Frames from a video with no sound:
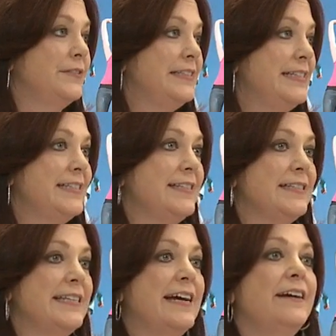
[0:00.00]

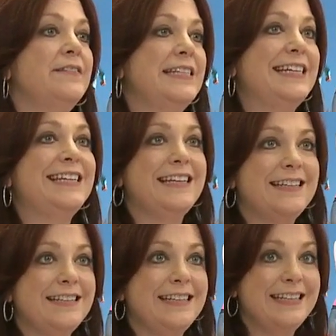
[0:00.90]
releases that I've seen
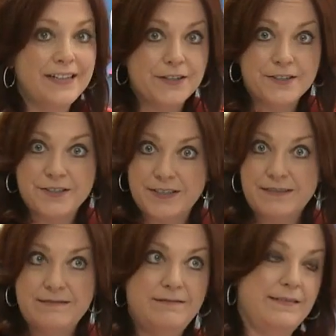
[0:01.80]
in
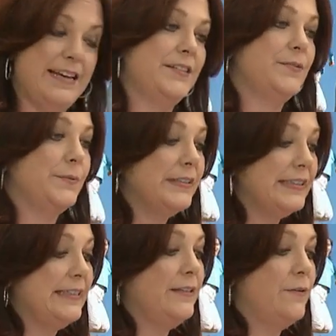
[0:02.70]
years. Okay, it's
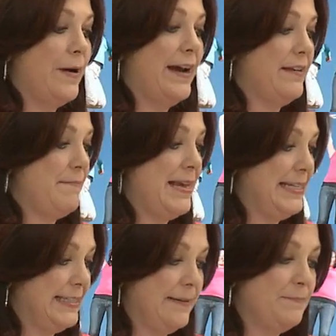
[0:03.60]
really quite
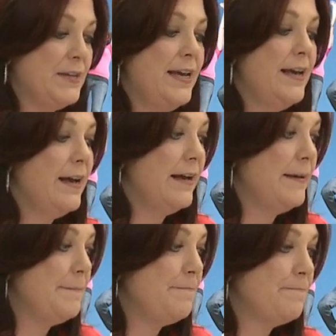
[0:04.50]
amazing.
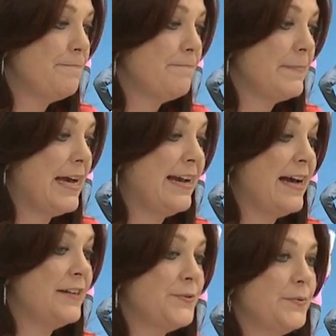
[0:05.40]
Um, I
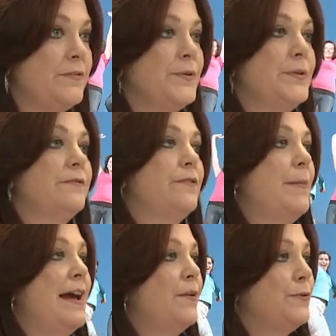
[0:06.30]
got to review it for
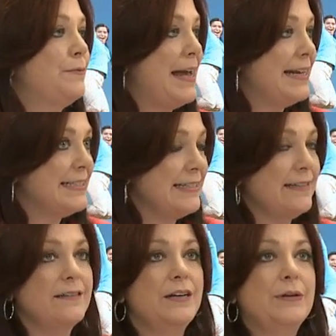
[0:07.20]
Macworld
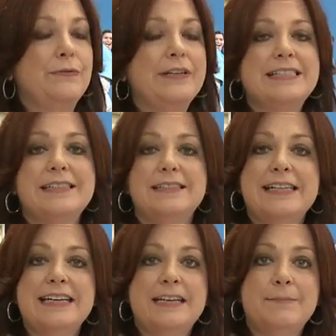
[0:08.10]
magazine
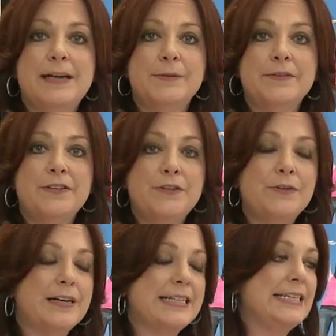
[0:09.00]
recently, and in my
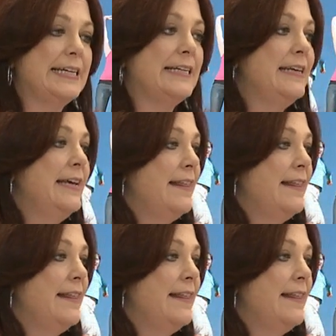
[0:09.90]
review, I said